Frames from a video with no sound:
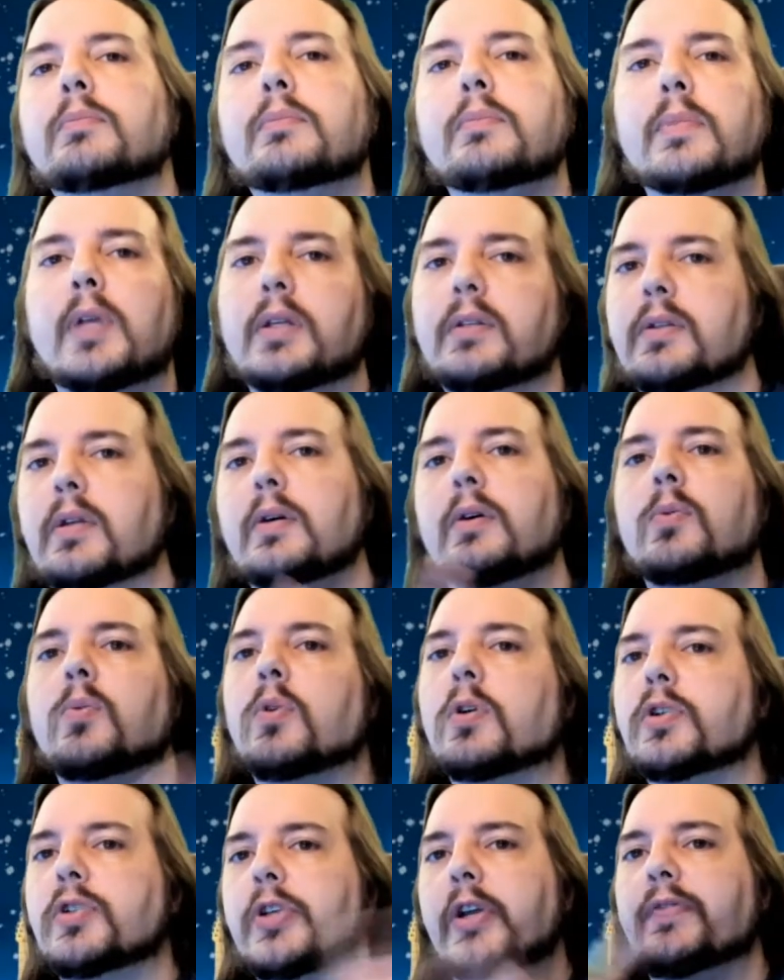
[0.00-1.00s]
That's how it
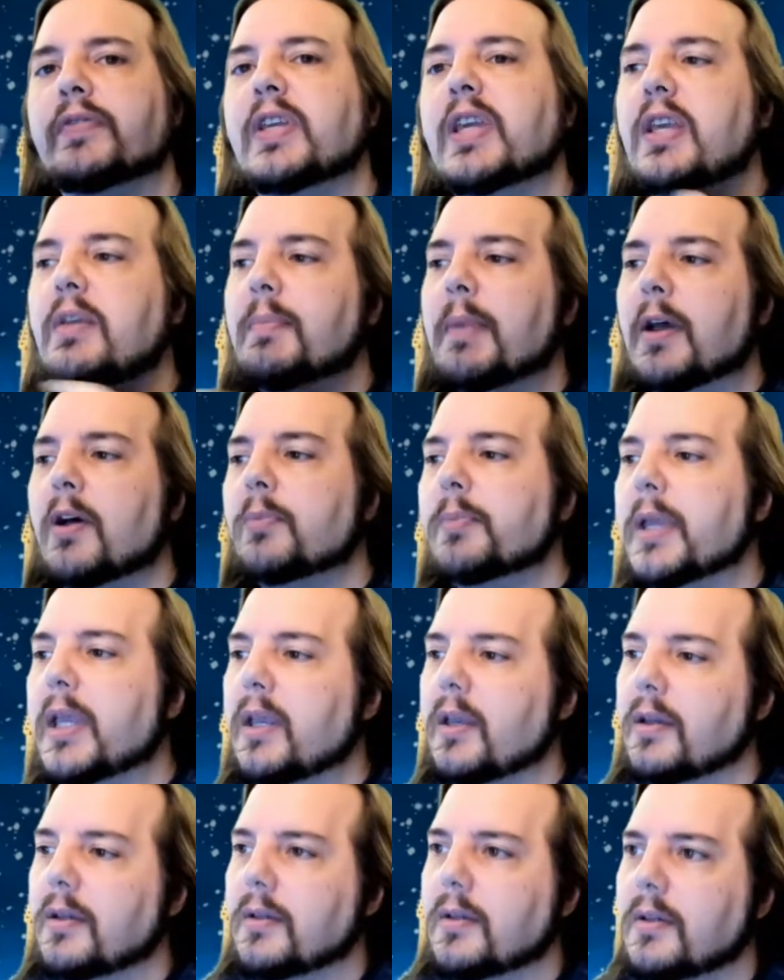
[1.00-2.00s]
works. You have to email me.
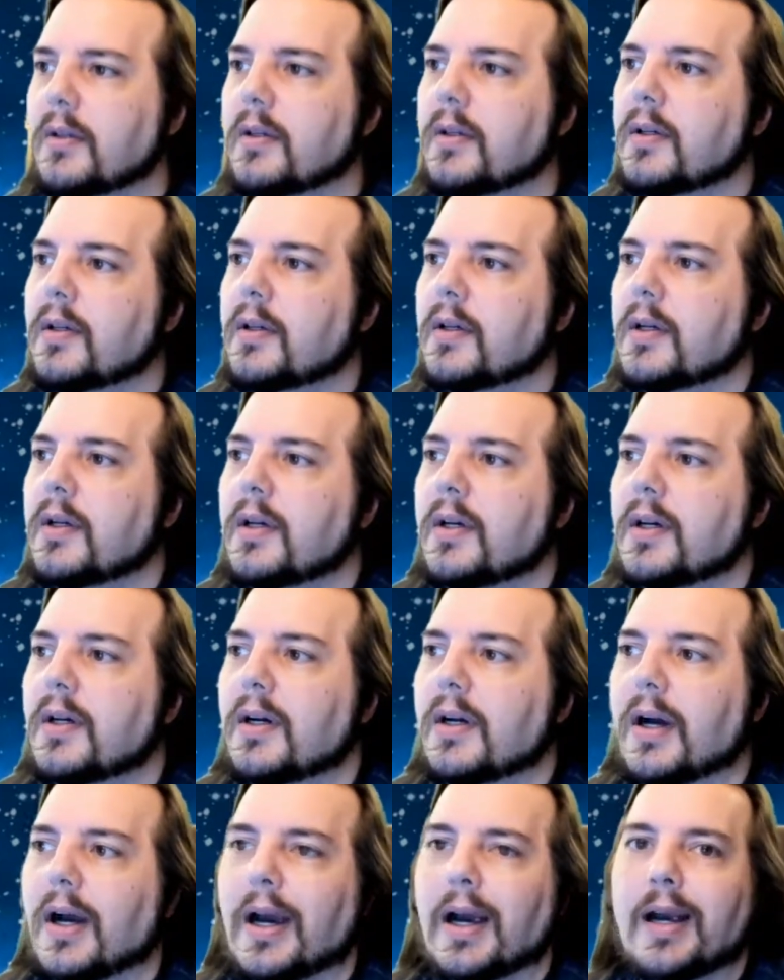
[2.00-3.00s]

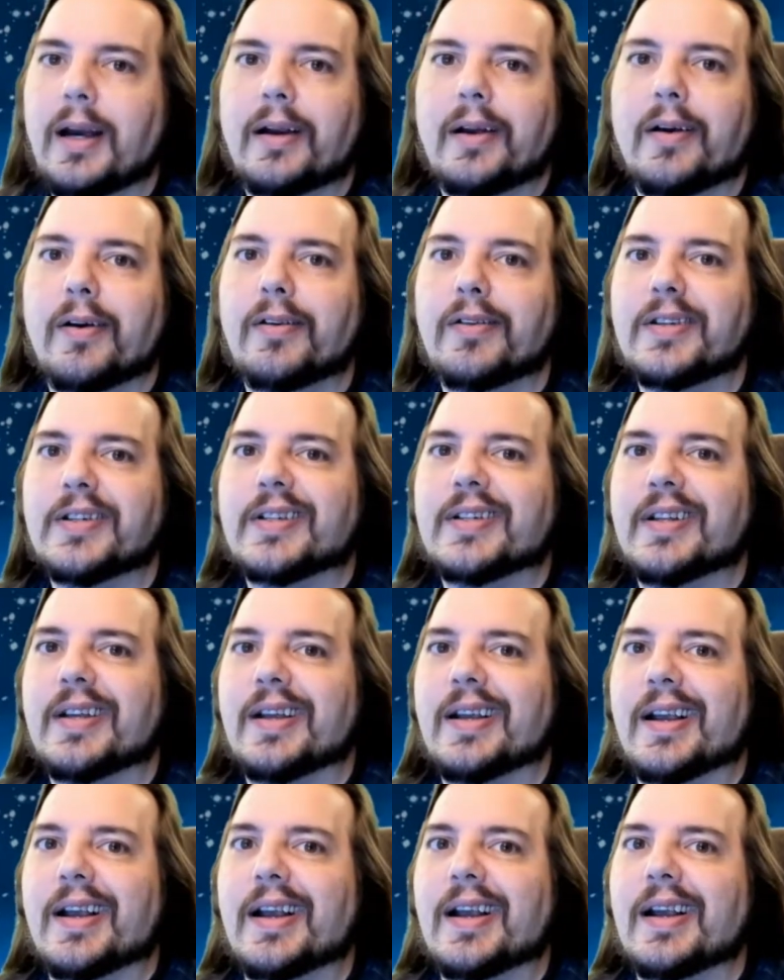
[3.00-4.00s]
There goes
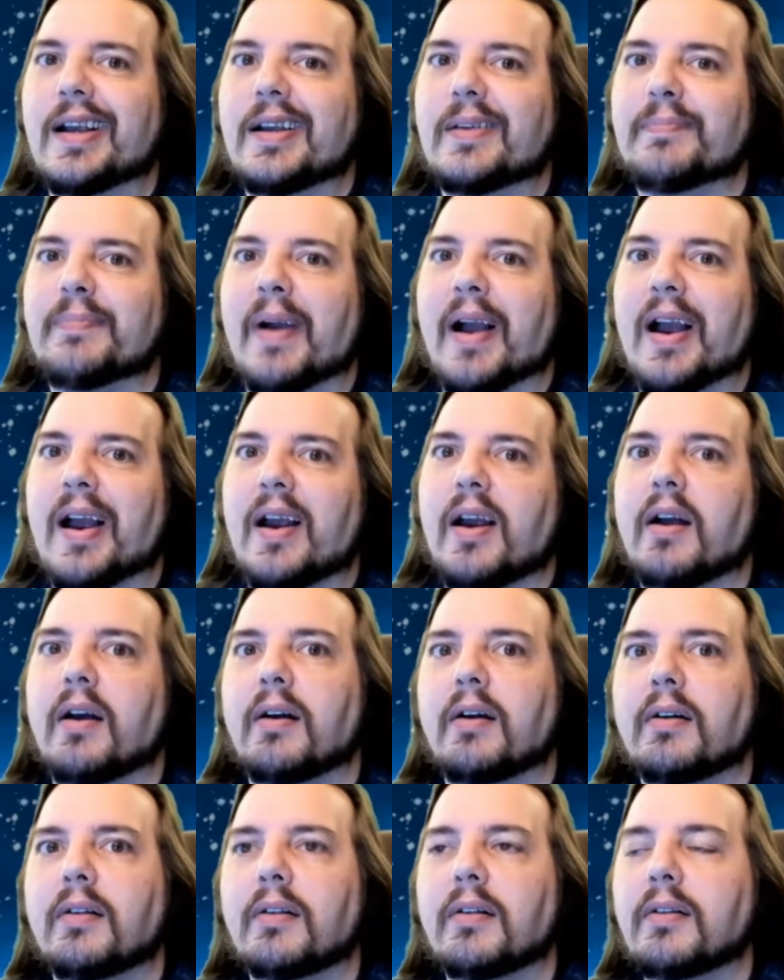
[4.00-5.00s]
the
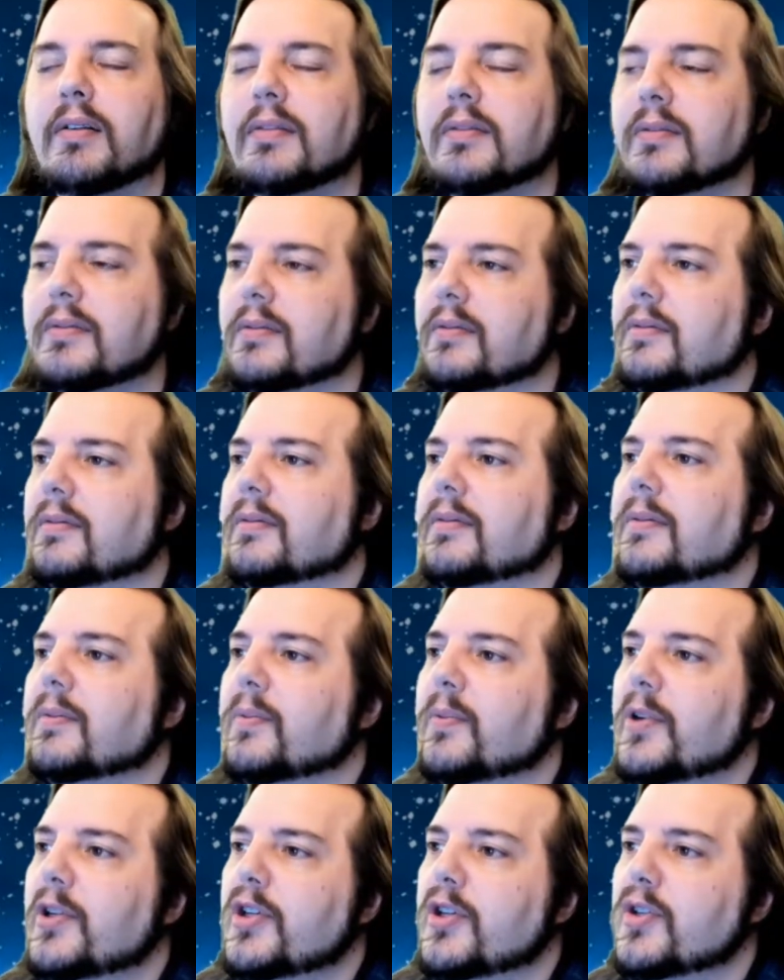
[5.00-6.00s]
email.
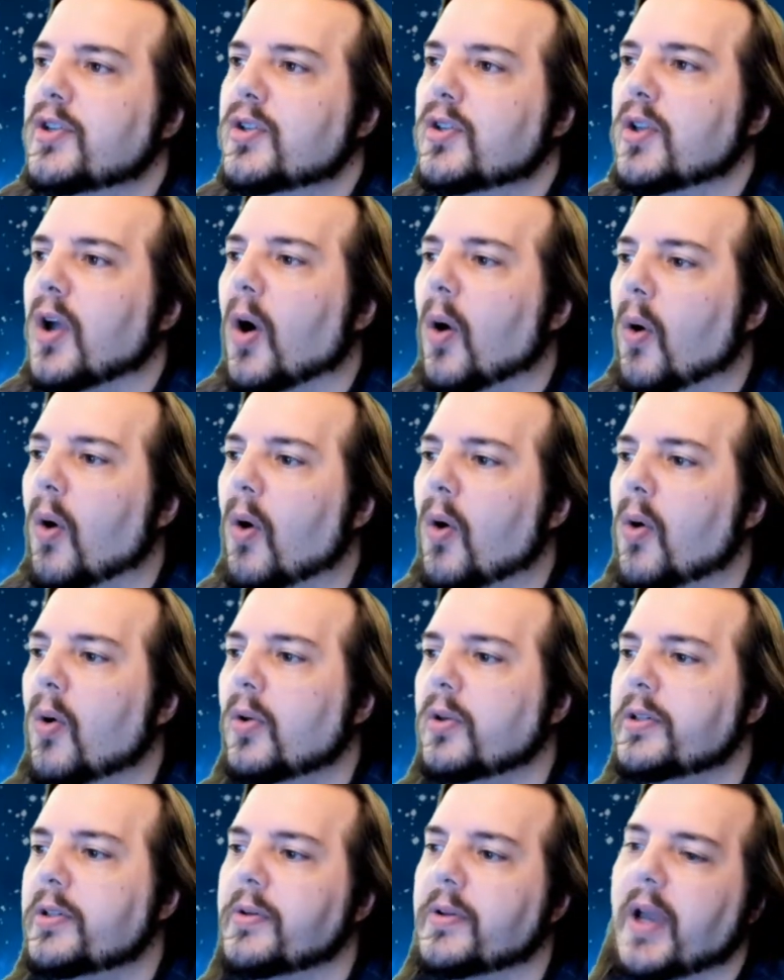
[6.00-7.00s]
Just
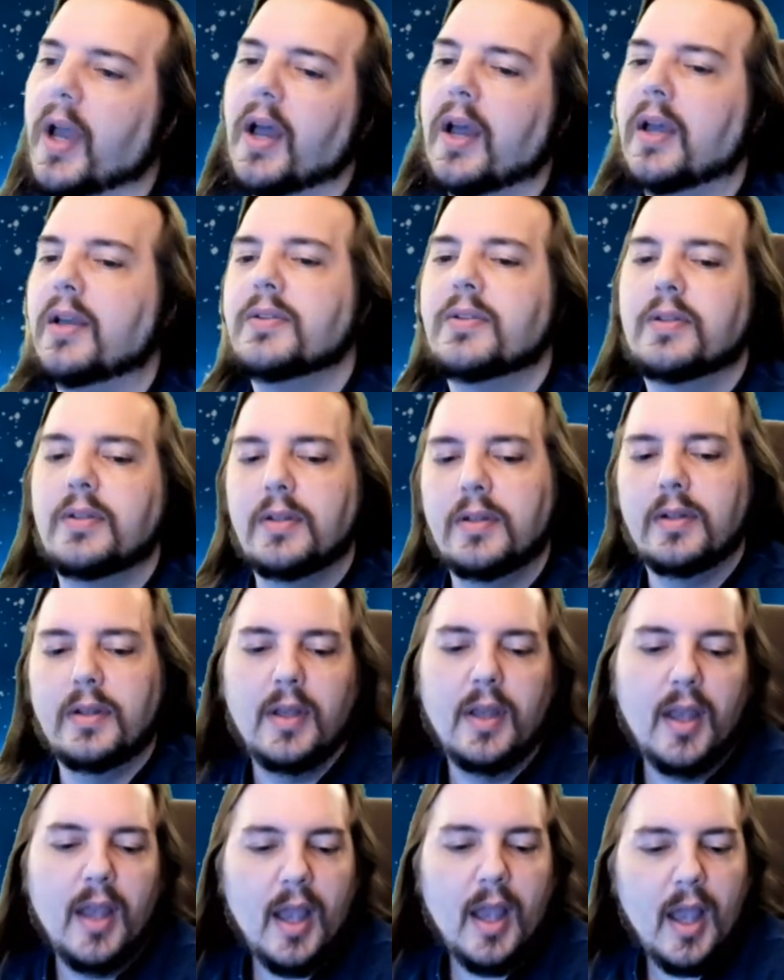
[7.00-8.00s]
sold, you guys.
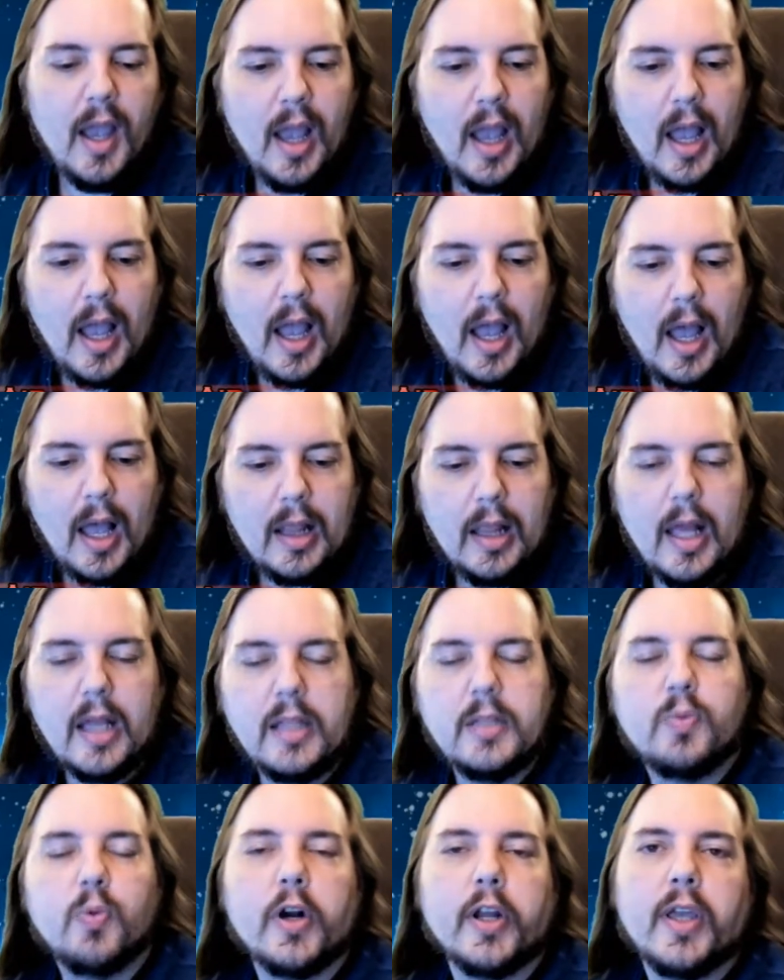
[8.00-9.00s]

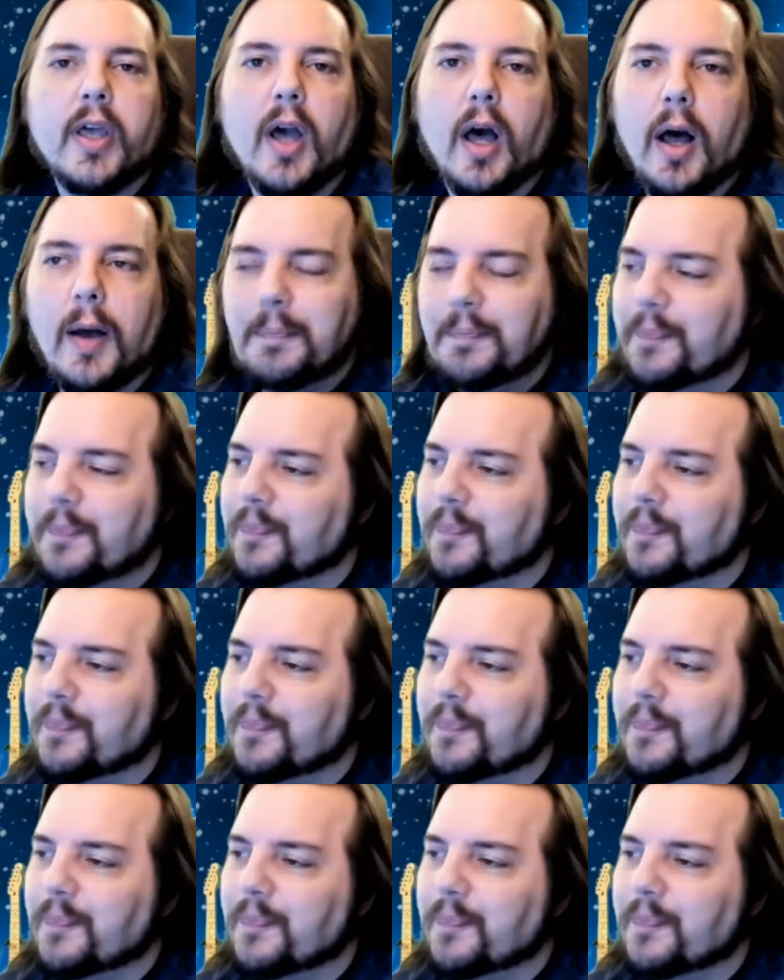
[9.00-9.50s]
Lots more to come.